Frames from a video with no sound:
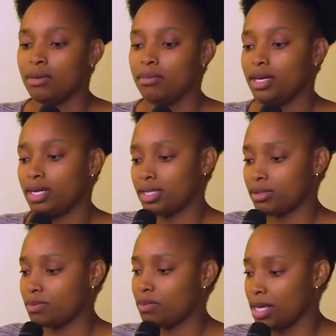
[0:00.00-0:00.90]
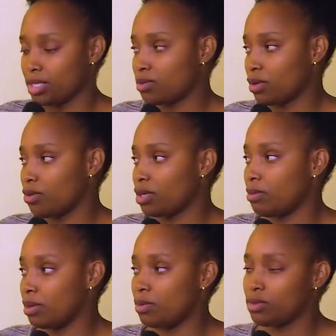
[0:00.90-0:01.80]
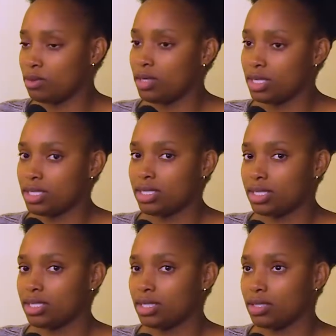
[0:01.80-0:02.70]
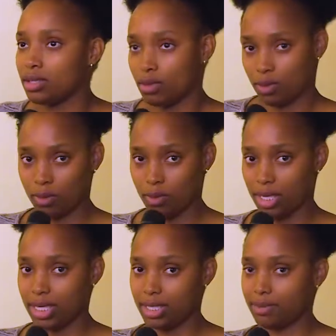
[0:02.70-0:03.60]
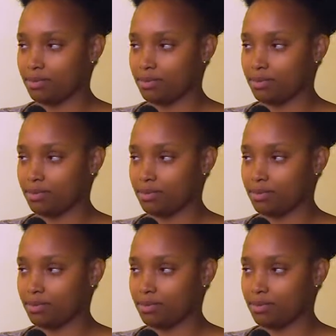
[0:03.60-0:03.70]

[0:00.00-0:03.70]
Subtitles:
be at a place where you can be able to eat quickly